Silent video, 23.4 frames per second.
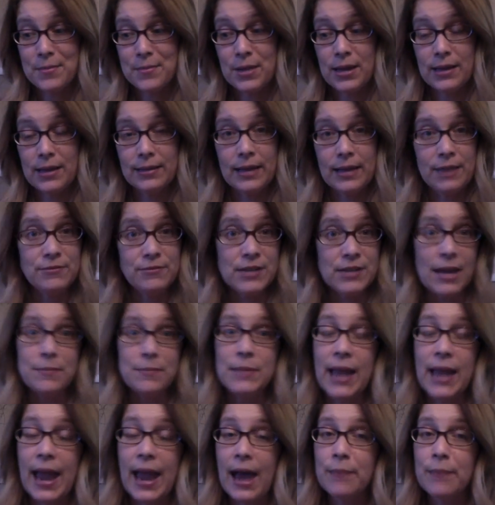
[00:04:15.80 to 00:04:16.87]
Lifetime
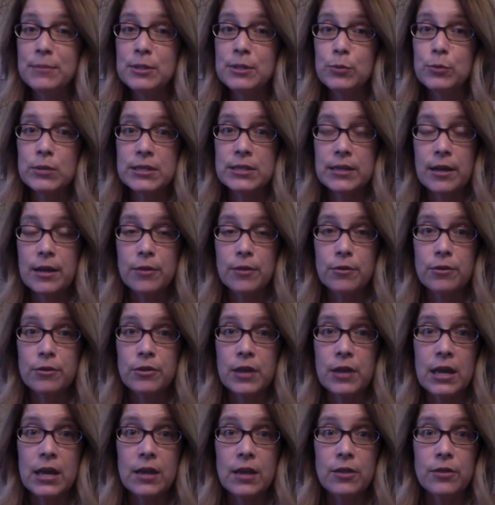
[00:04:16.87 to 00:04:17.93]
caps was another
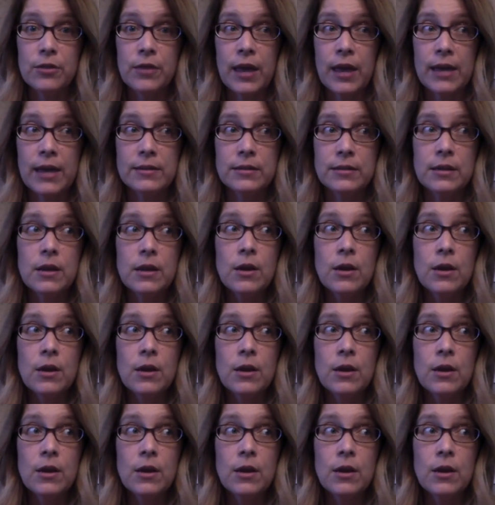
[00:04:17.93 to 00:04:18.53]
thing that